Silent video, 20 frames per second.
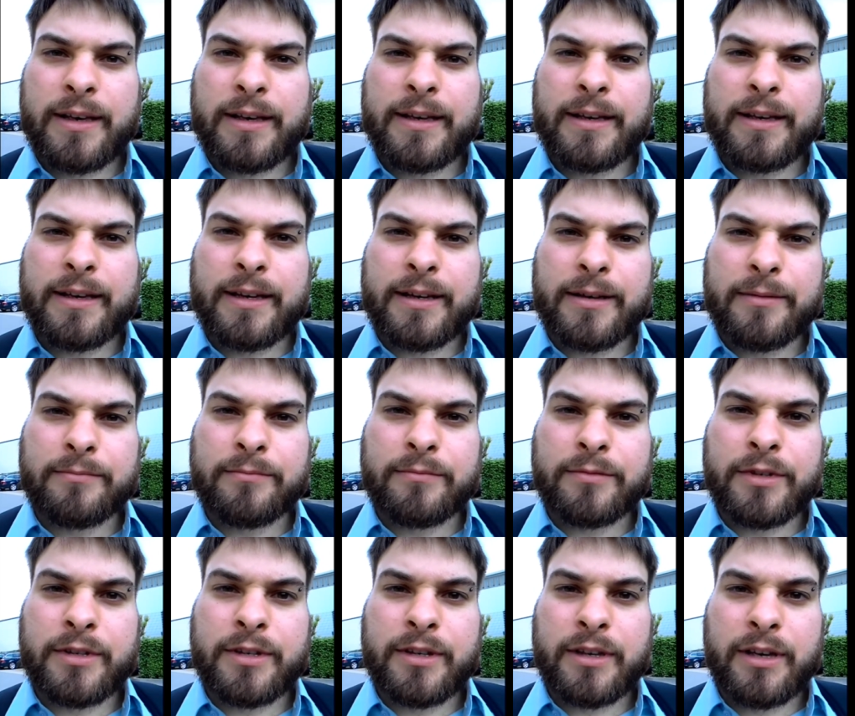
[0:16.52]
Um,
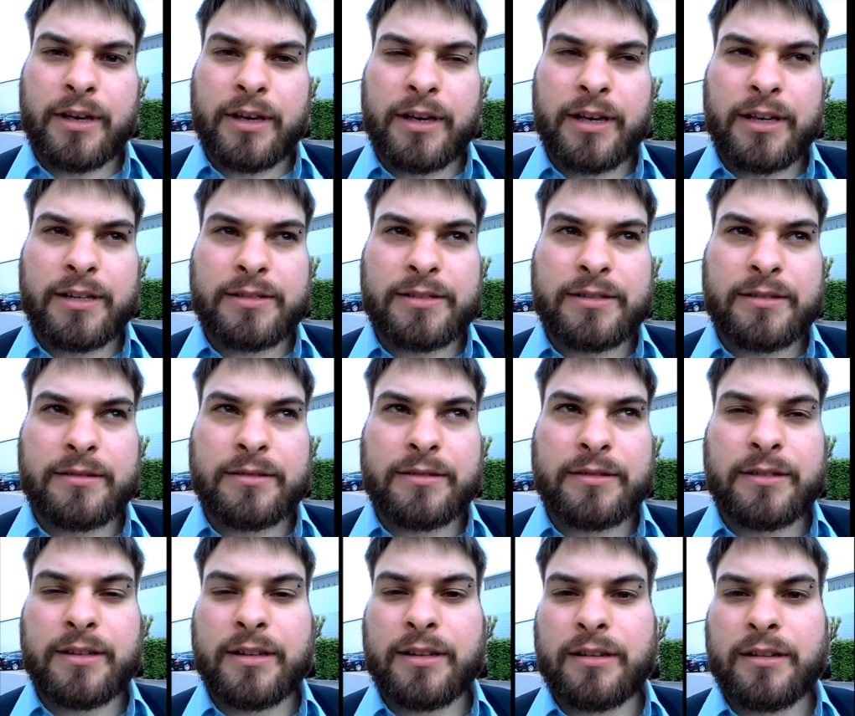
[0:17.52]
I
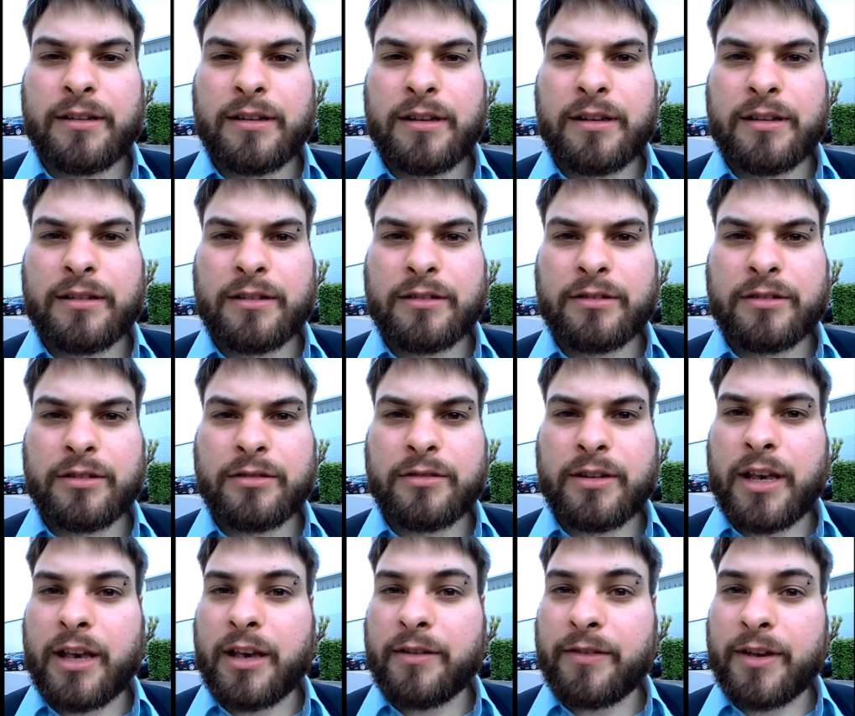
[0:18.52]
still
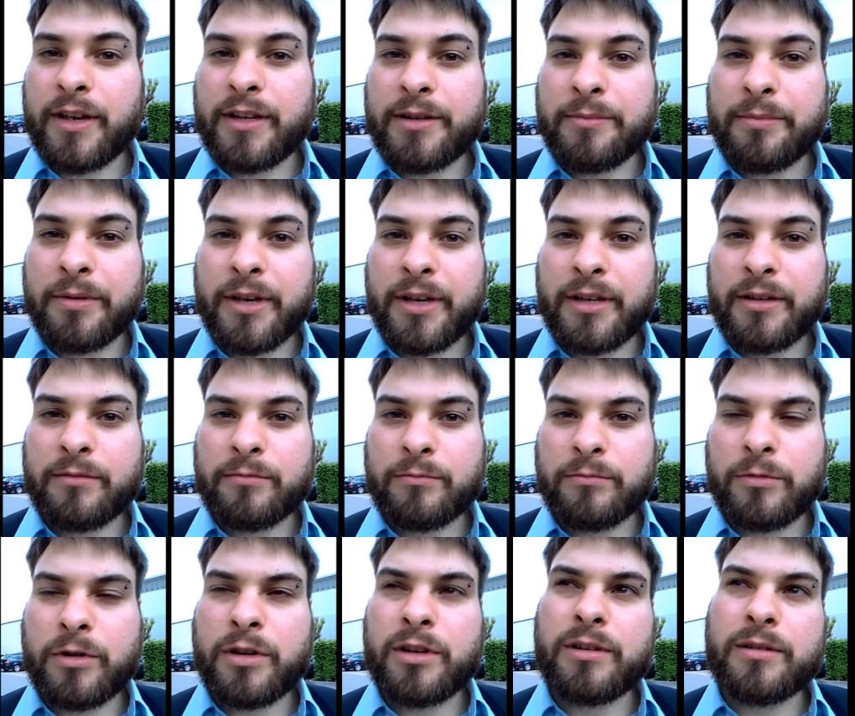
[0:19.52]
don't have any pain,
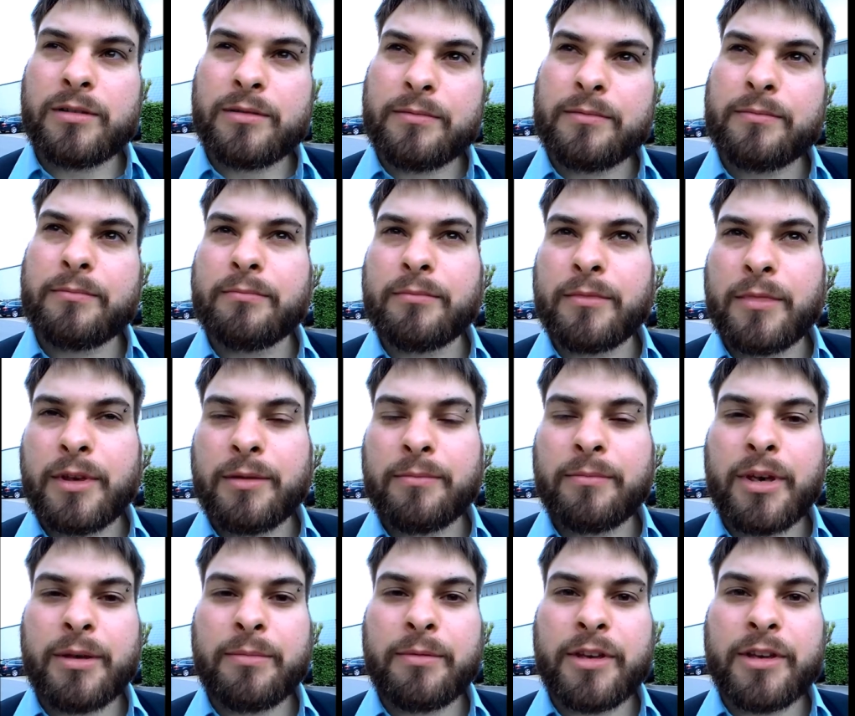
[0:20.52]
well
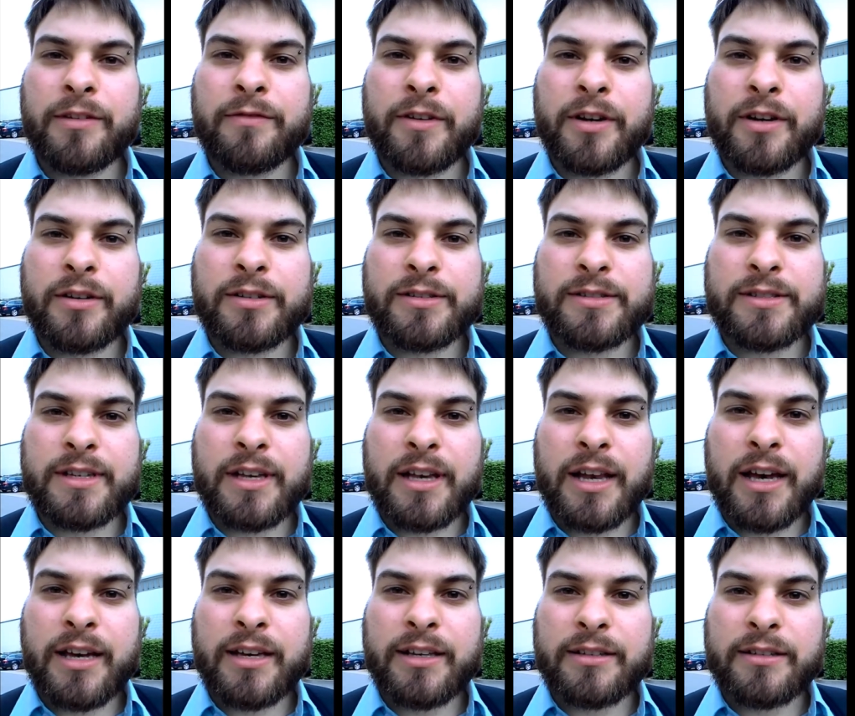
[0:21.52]
maybe a very
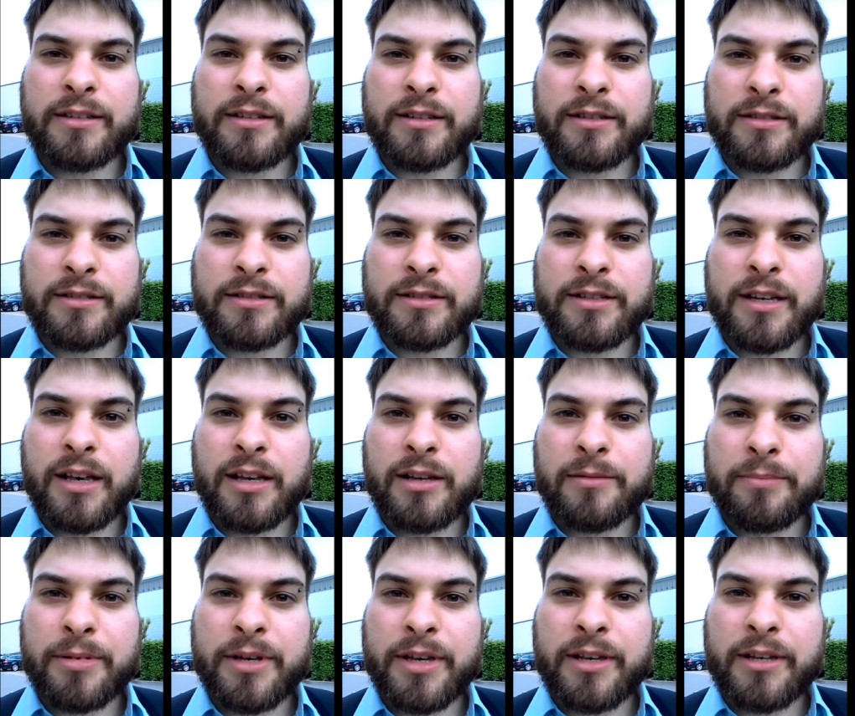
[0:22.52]
slight and
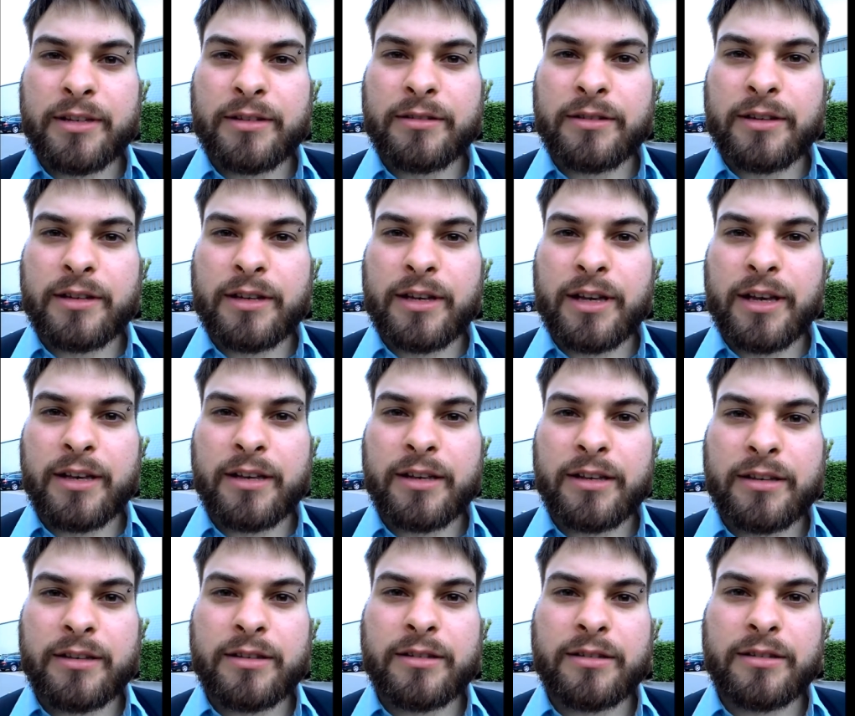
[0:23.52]
dull pain
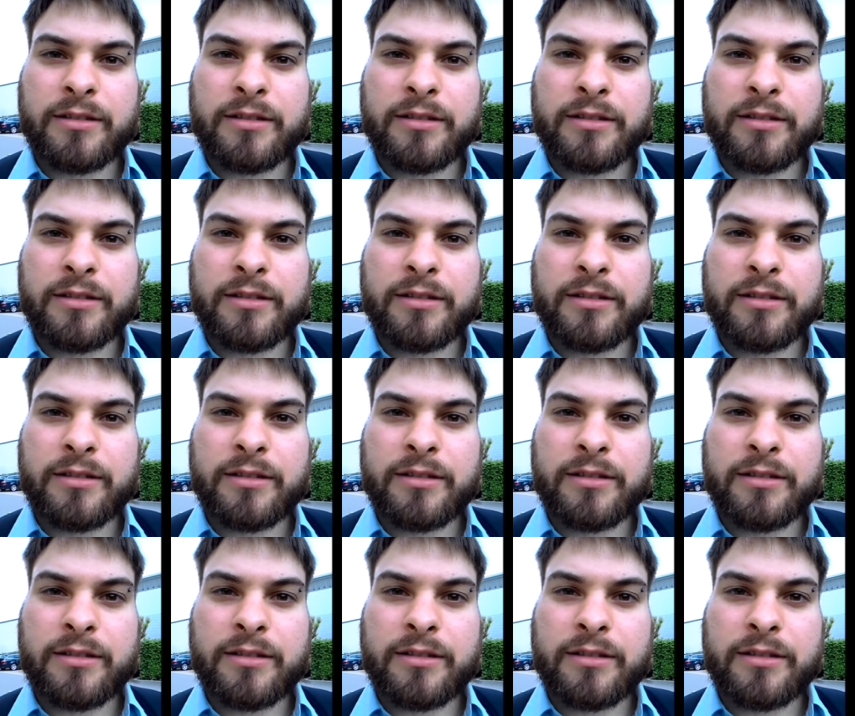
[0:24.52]
like